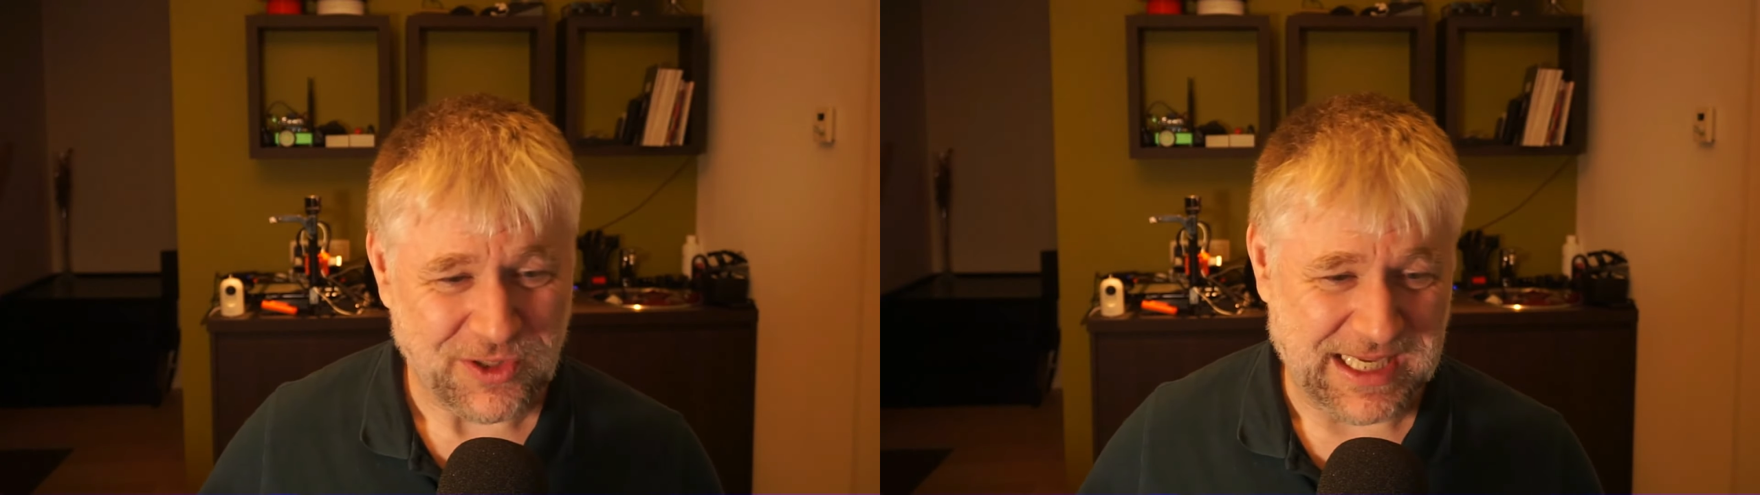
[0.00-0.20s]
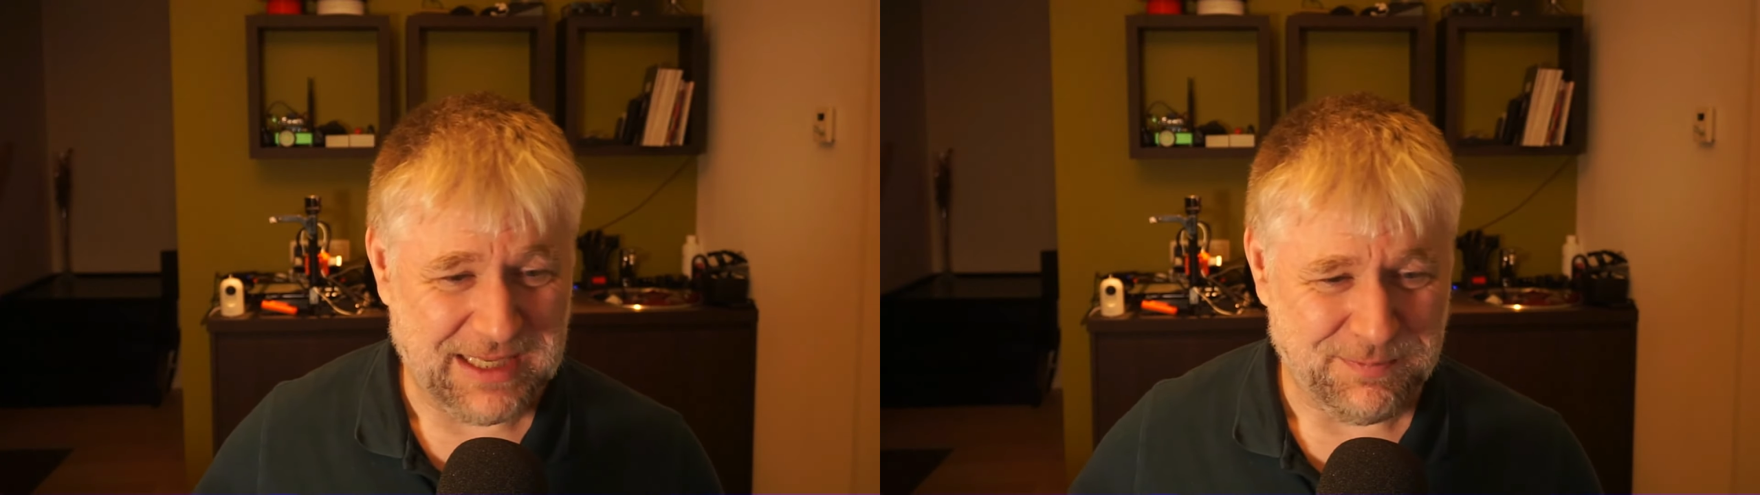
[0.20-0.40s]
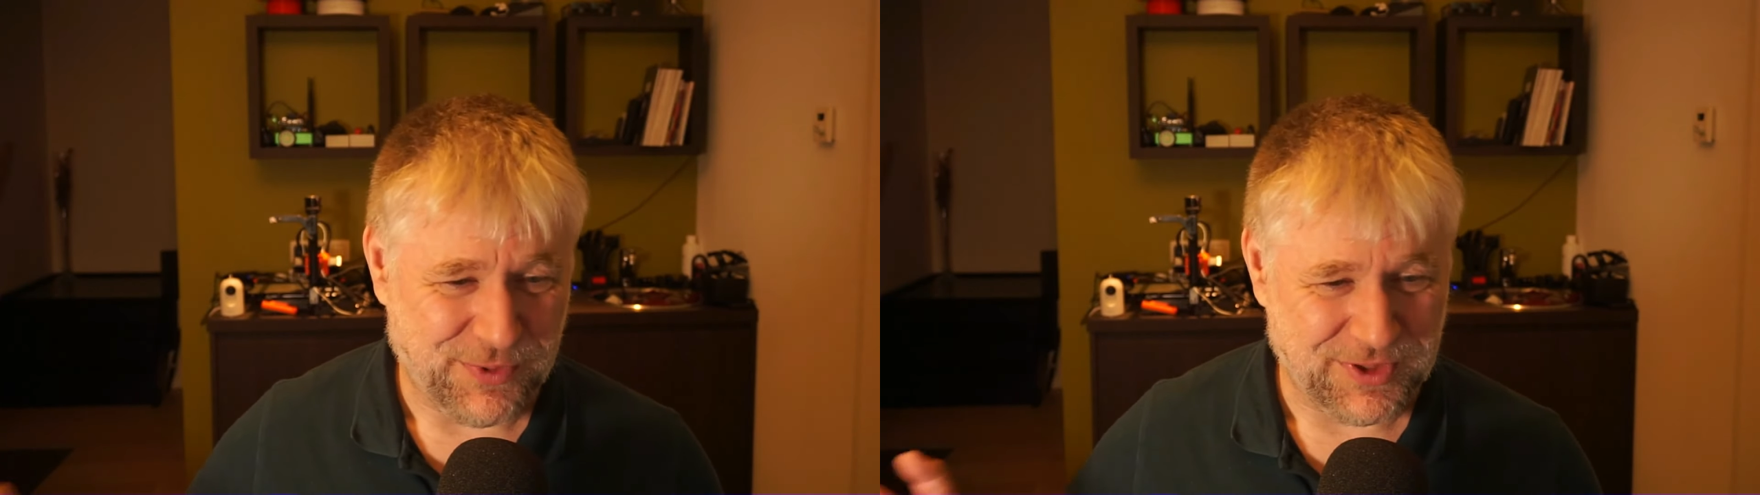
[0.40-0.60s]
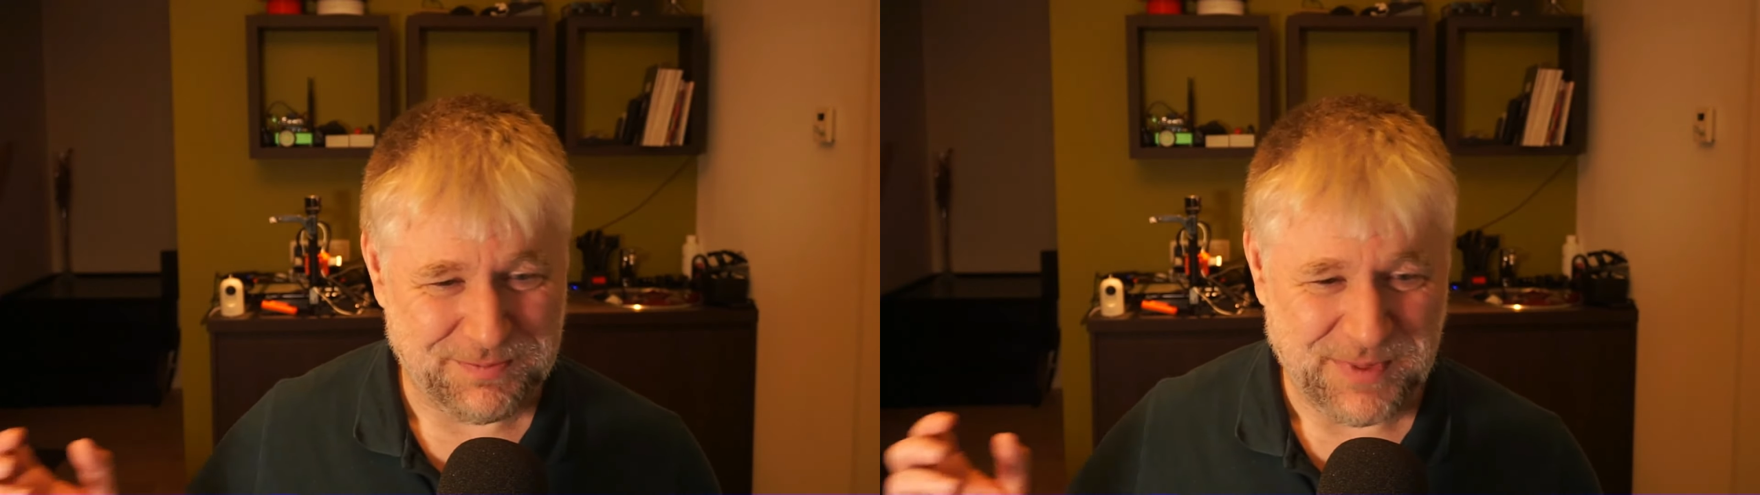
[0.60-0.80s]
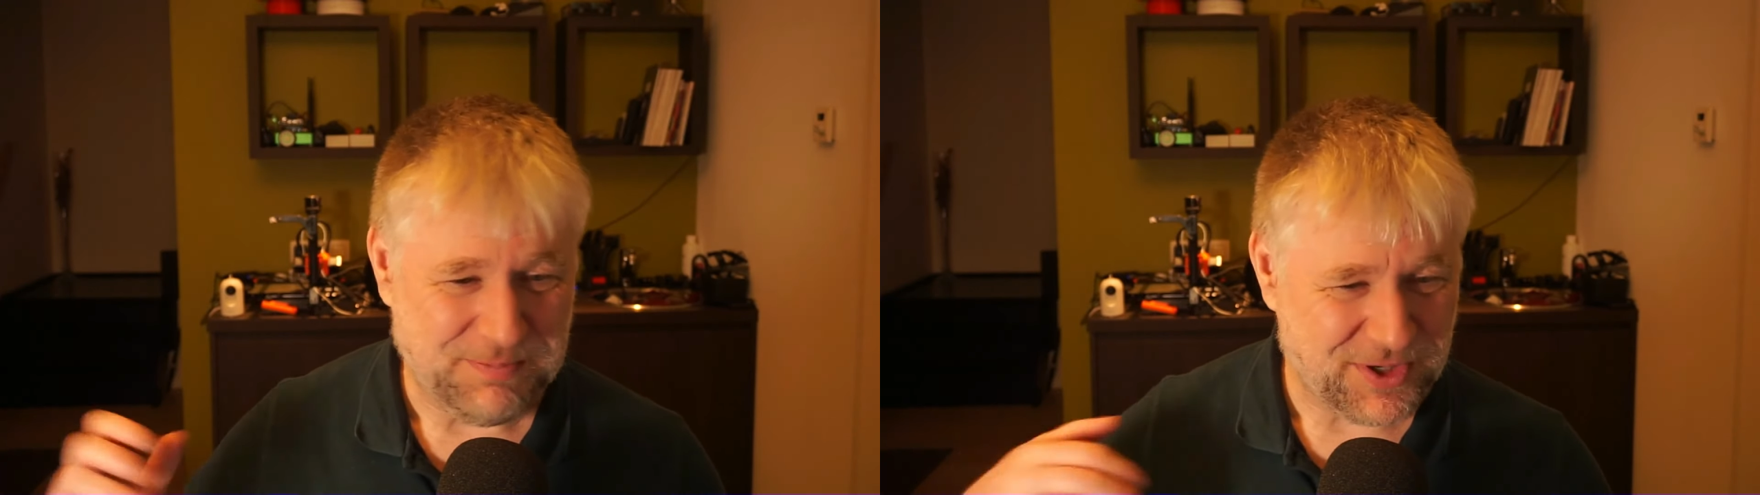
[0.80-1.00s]
the
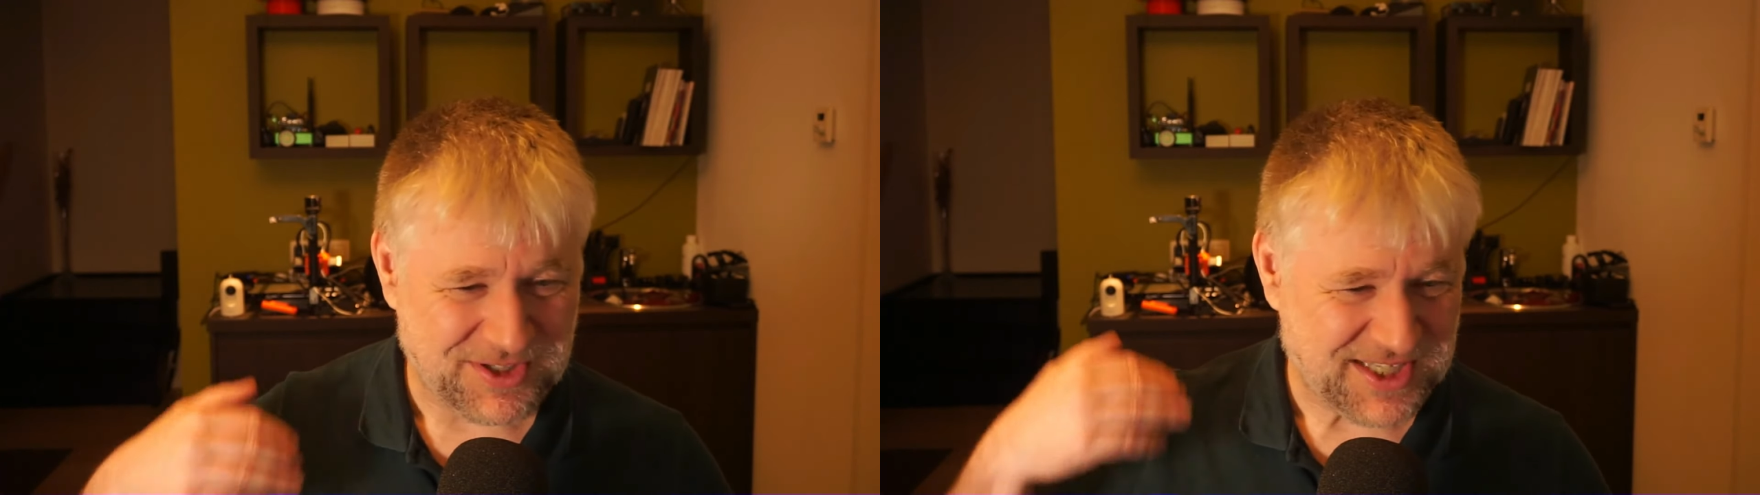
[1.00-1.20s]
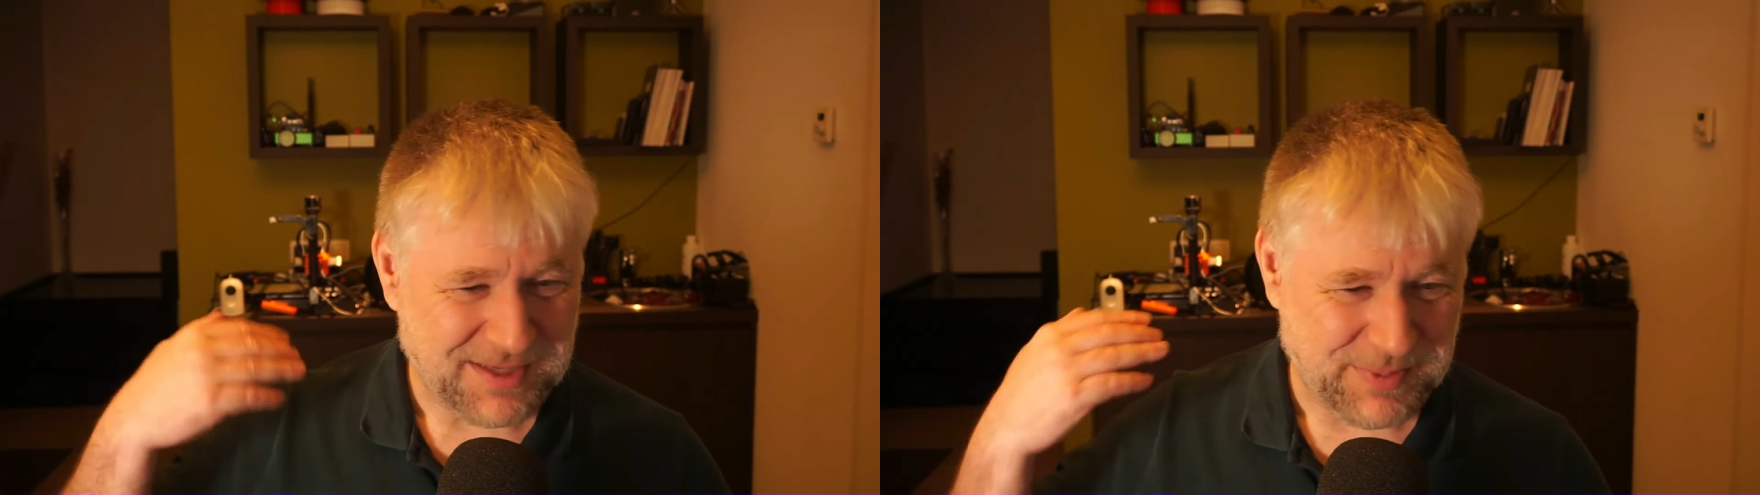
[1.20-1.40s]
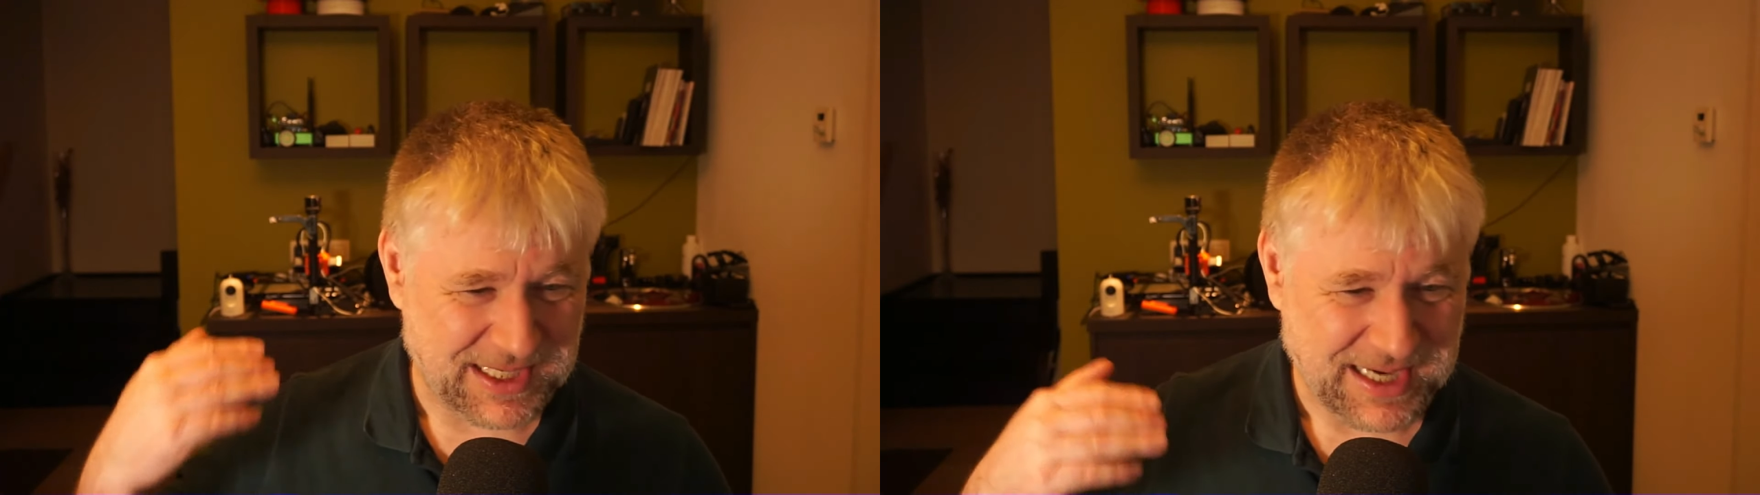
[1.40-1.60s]
input people are typing.